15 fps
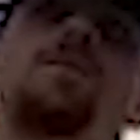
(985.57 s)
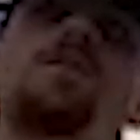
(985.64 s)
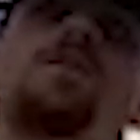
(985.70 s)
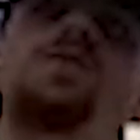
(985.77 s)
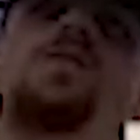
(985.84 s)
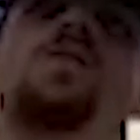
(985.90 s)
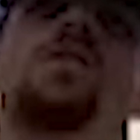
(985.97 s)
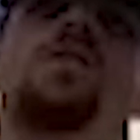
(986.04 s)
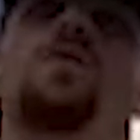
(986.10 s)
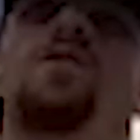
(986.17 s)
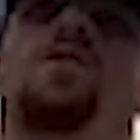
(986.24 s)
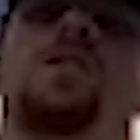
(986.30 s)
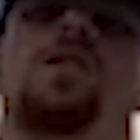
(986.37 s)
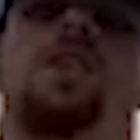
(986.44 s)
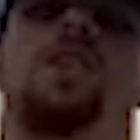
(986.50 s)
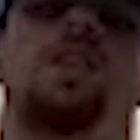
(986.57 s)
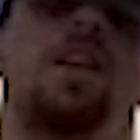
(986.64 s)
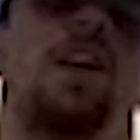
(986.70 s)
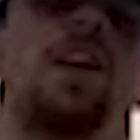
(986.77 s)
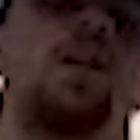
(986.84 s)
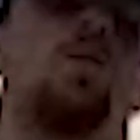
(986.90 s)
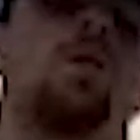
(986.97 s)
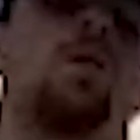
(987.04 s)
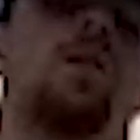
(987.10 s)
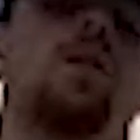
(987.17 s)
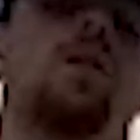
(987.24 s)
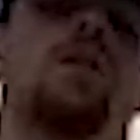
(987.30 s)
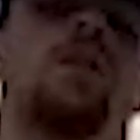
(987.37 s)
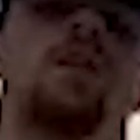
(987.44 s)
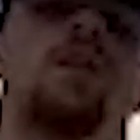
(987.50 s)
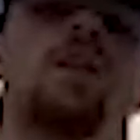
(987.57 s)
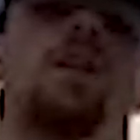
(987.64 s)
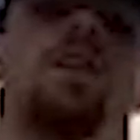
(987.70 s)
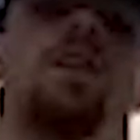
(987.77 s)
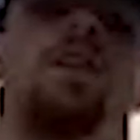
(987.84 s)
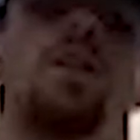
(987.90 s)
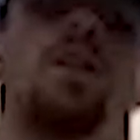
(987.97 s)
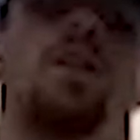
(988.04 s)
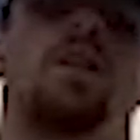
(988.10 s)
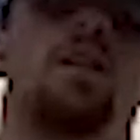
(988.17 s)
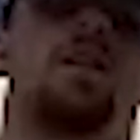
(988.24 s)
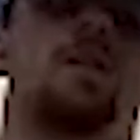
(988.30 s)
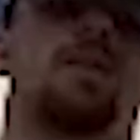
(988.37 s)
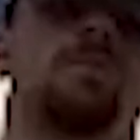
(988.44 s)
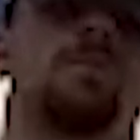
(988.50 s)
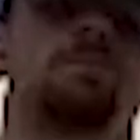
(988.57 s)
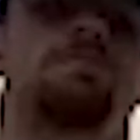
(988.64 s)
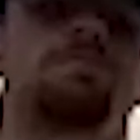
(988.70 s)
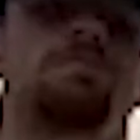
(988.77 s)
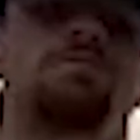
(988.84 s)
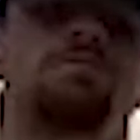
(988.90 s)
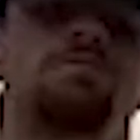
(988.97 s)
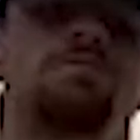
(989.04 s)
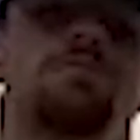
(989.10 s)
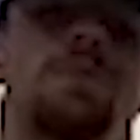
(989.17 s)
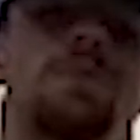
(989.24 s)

It's the little things like that where, you